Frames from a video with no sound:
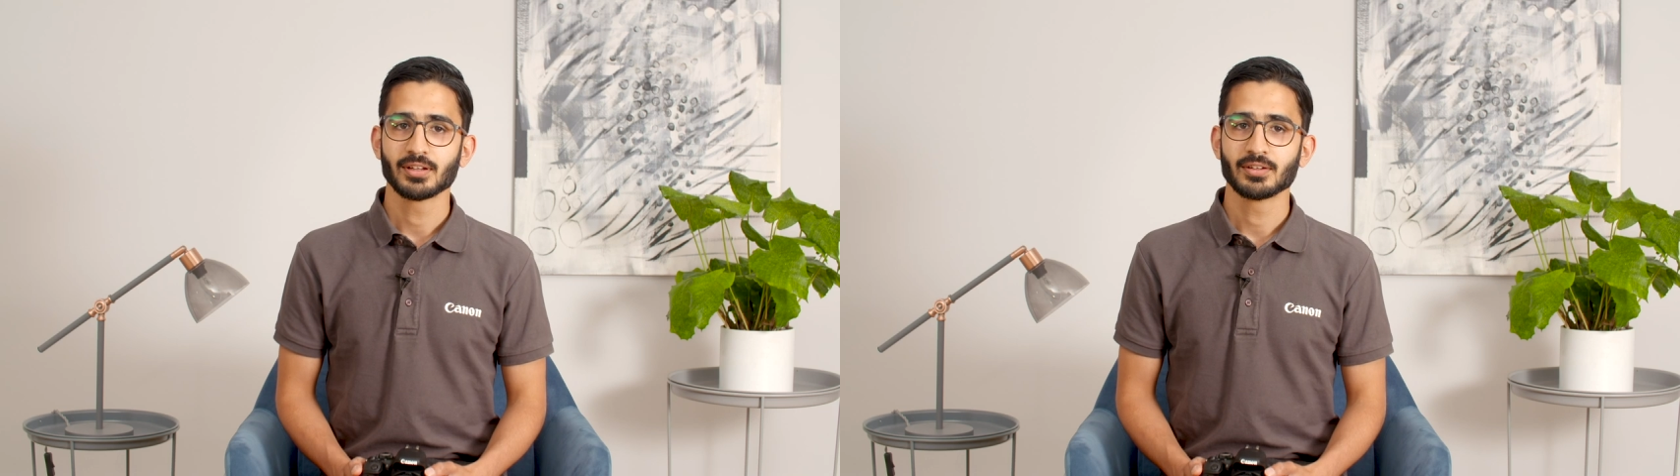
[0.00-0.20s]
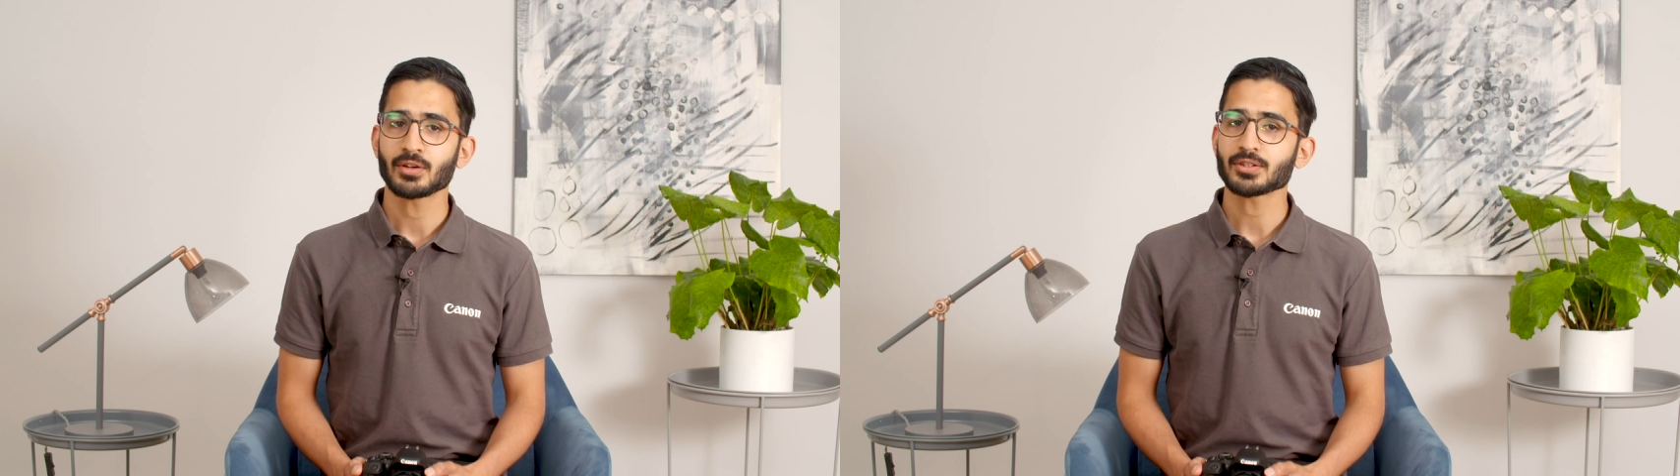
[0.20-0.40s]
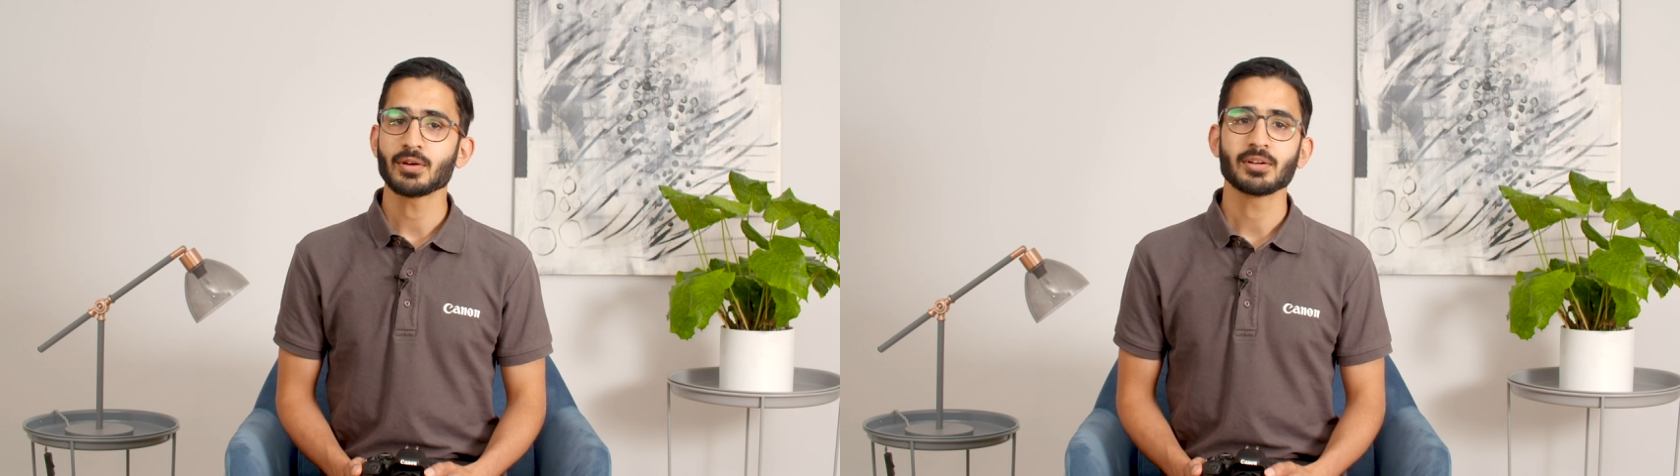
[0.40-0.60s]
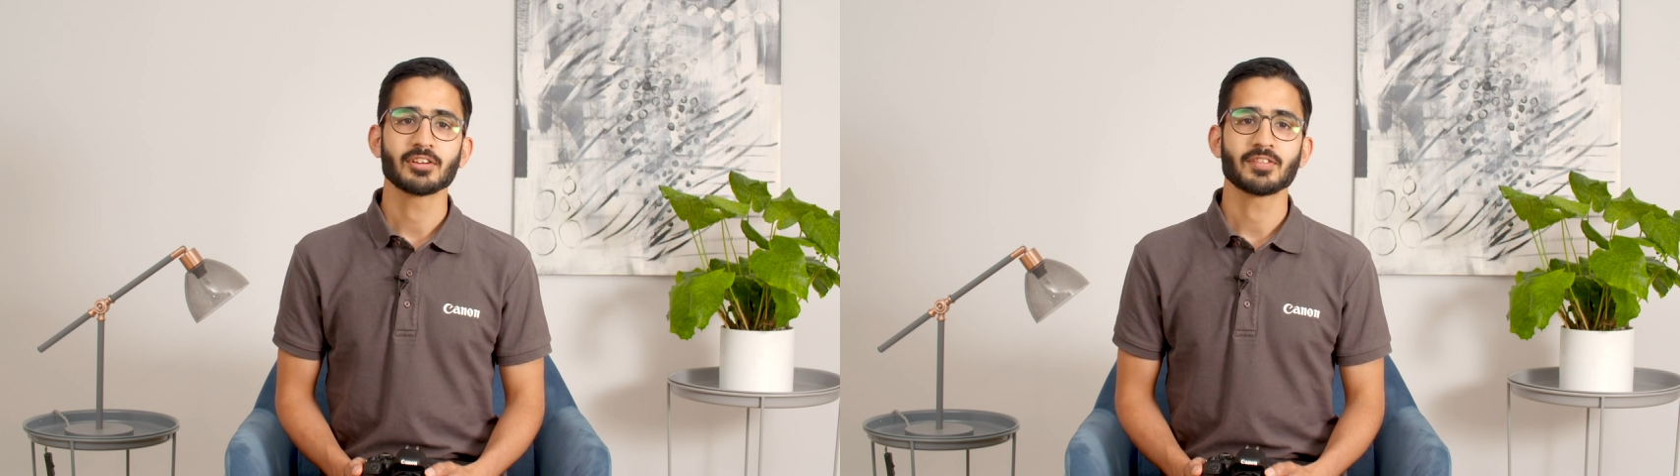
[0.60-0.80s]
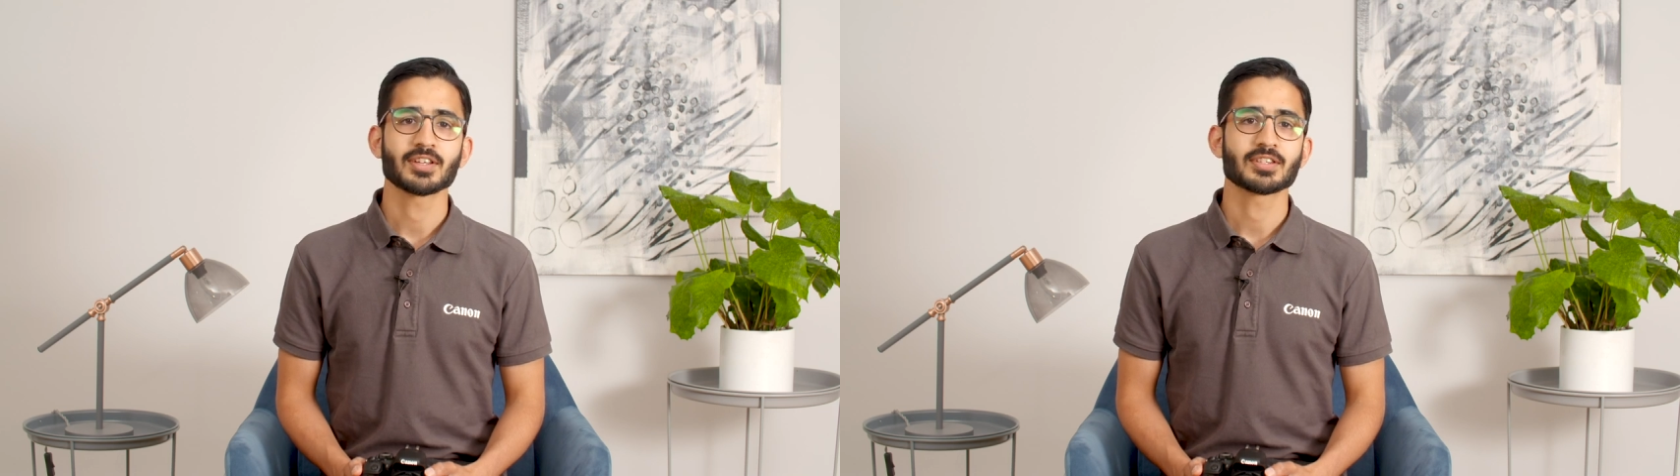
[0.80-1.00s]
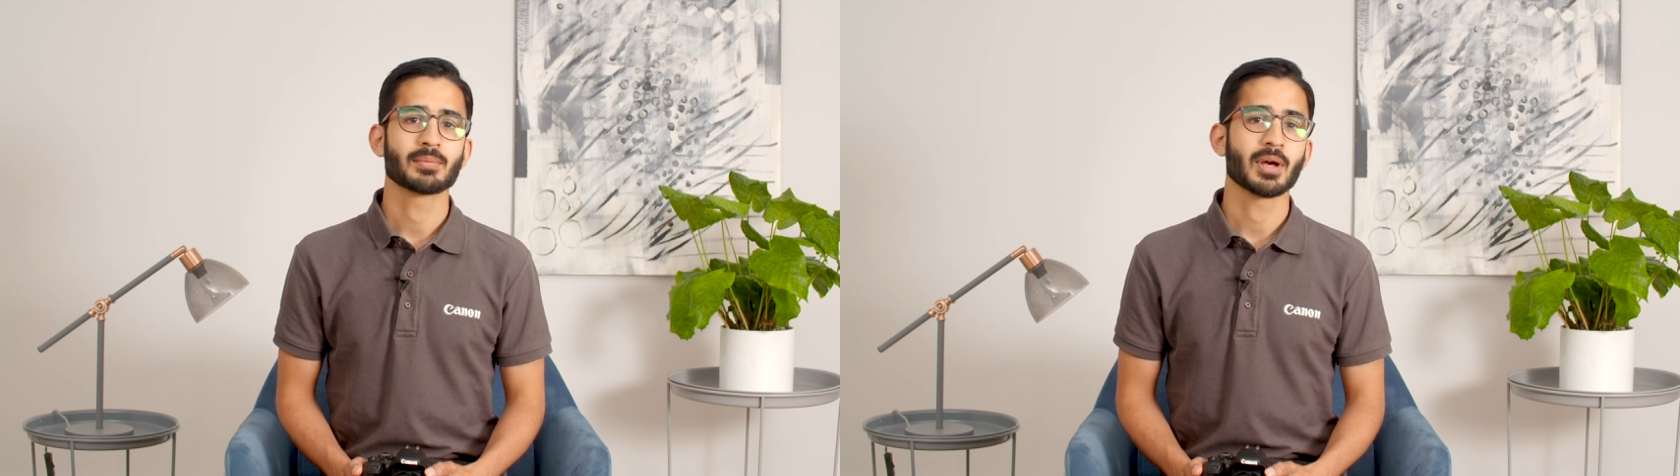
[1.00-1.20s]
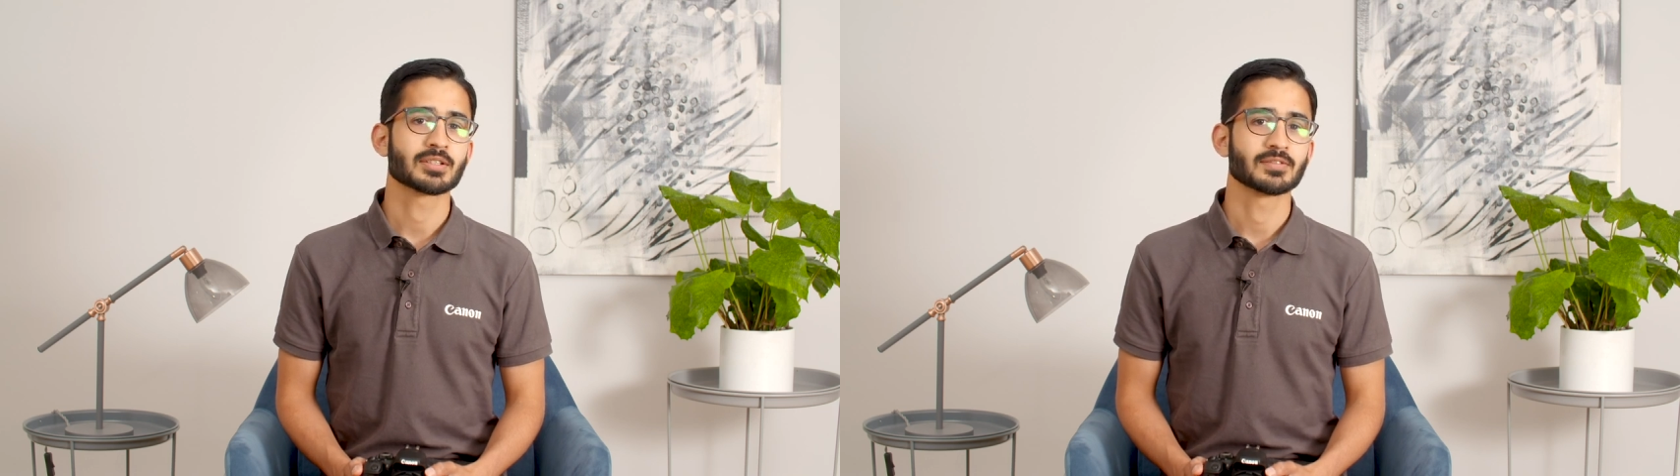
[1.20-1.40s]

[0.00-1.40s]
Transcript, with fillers: not only affects the amount